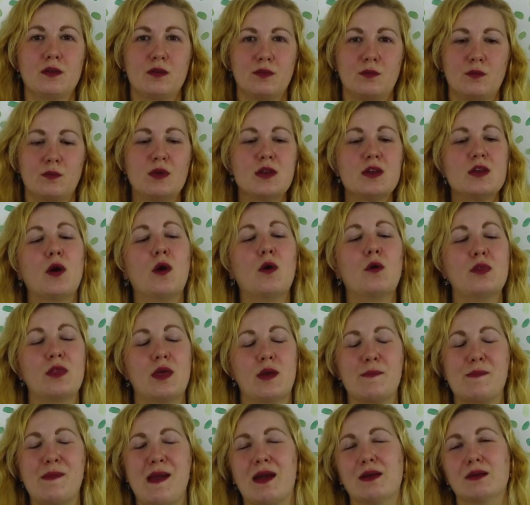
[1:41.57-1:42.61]
We know
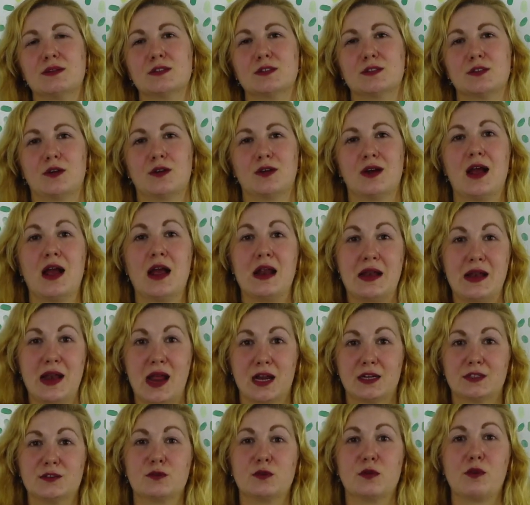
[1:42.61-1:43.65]
that mountains are a
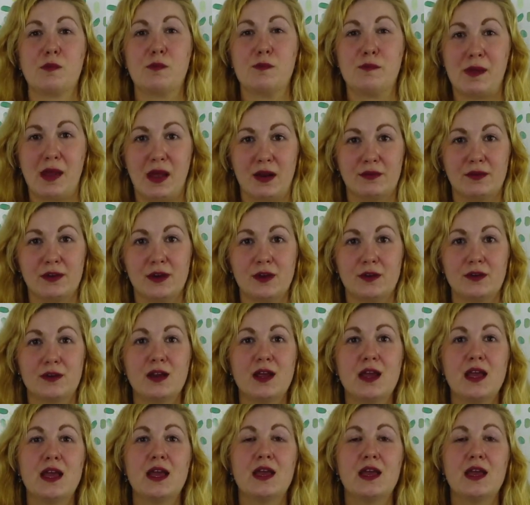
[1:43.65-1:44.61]
natural barrier.